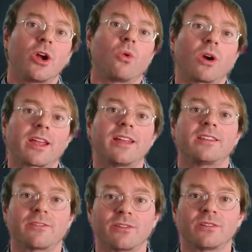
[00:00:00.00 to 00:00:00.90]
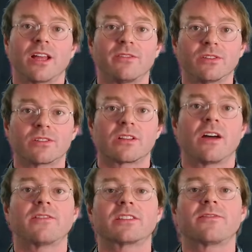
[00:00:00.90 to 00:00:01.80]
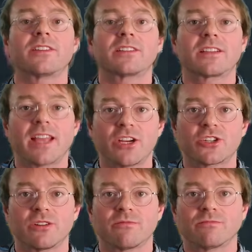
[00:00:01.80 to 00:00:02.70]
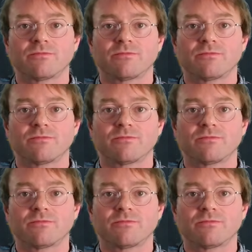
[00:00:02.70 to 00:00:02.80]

work at different levels of sophistication.